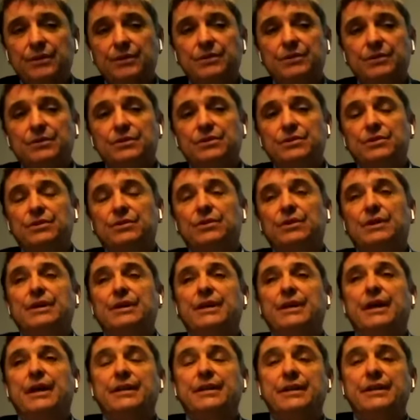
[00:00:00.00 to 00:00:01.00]
You know, Joe,
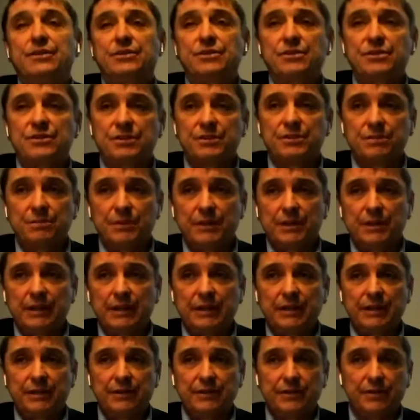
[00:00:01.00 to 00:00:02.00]
I think just to be
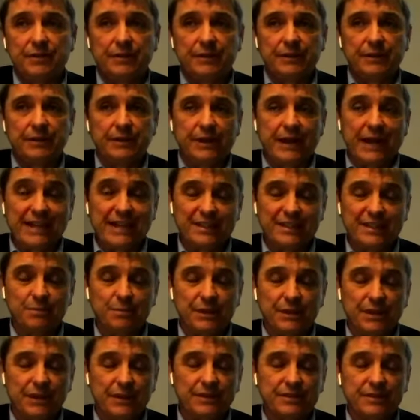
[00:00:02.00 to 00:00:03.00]
clear, in that
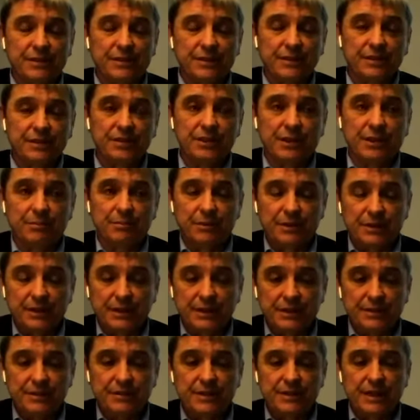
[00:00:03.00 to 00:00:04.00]
space and the
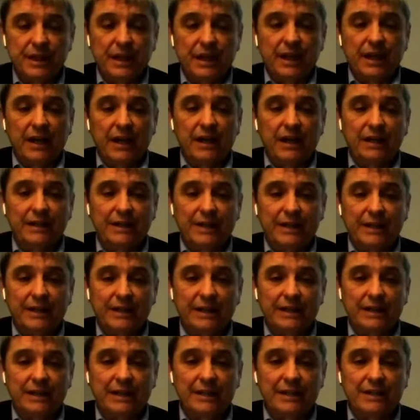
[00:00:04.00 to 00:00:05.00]
Japanese, I
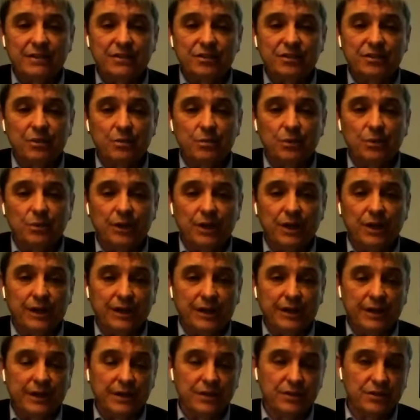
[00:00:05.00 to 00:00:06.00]
think someone
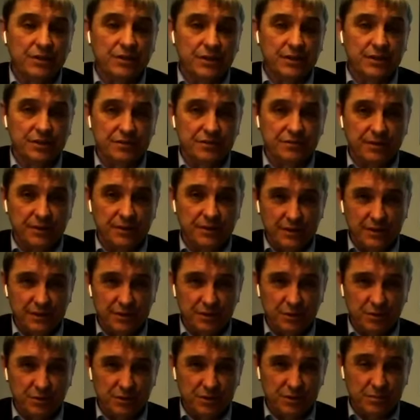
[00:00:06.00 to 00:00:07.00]
like Engine Lease
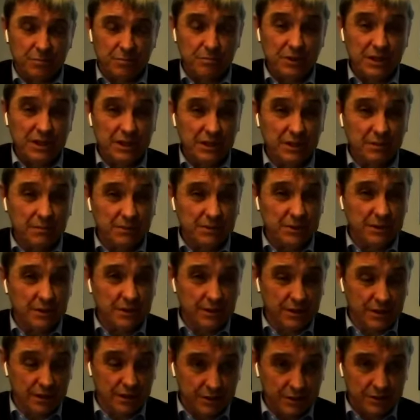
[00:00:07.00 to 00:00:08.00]
Finance, who's a medium to
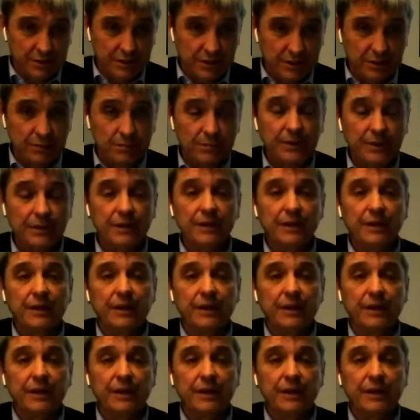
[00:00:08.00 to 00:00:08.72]
long-term